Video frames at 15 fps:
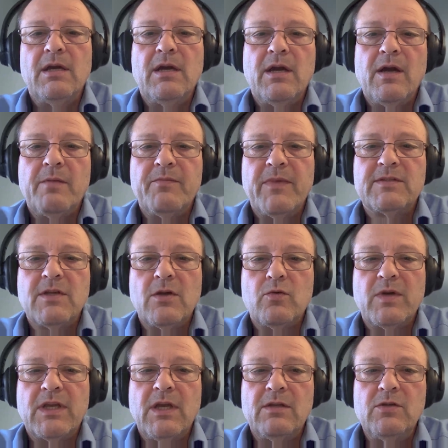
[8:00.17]
And
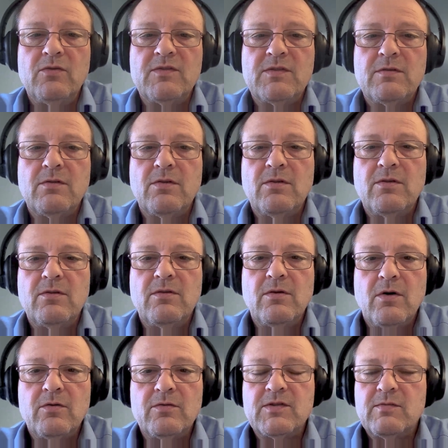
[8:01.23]
so we can use
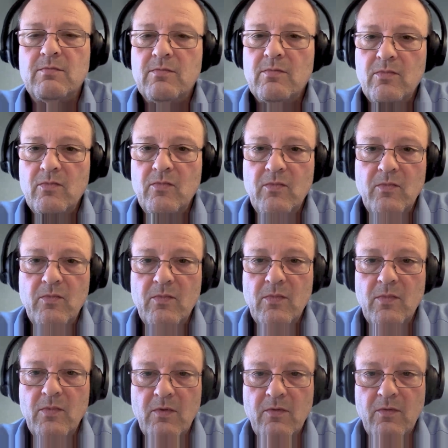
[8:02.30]
those
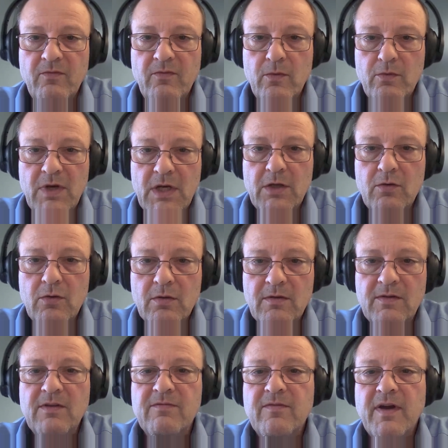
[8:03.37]
really
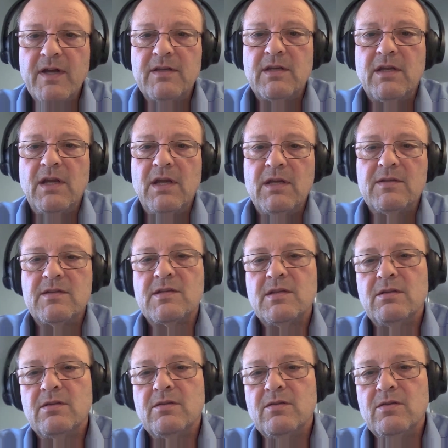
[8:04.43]
good defined
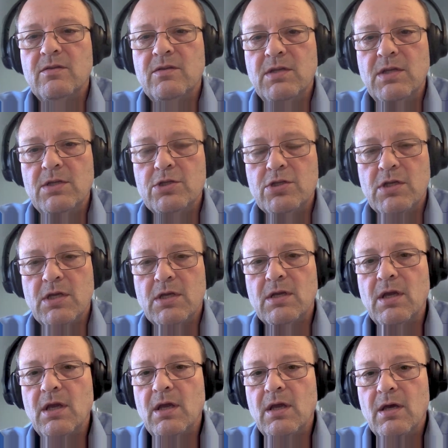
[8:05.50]
cases in
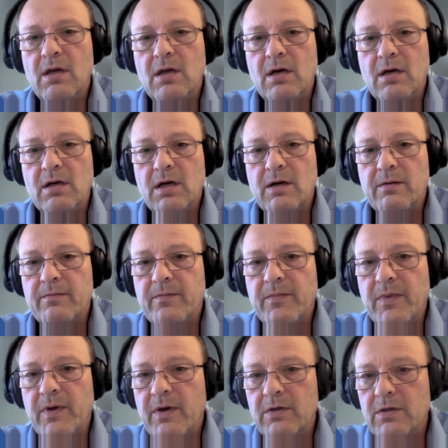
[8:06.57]
teaching
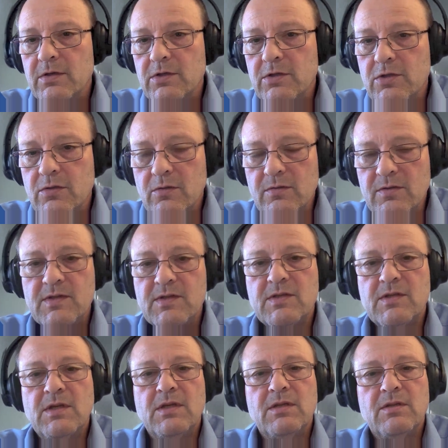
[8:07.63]

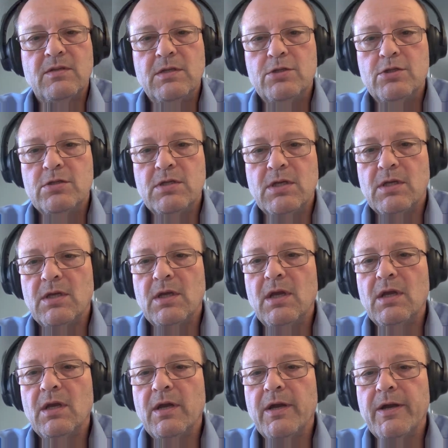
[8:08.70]
students, in teaching
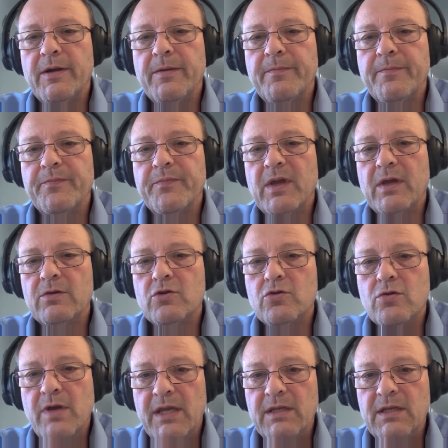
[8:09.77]

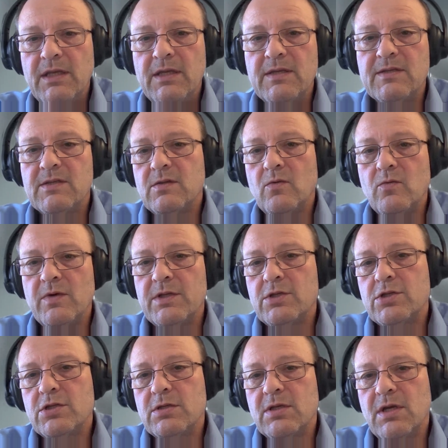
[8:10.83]
trainees
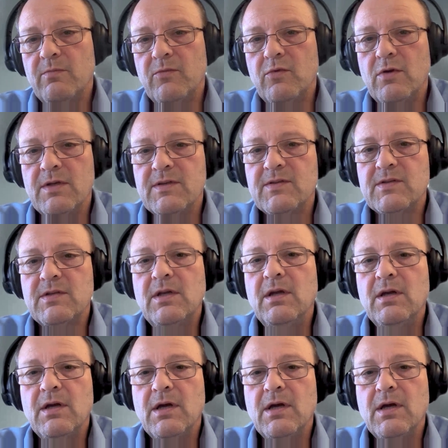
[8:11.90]
which come to us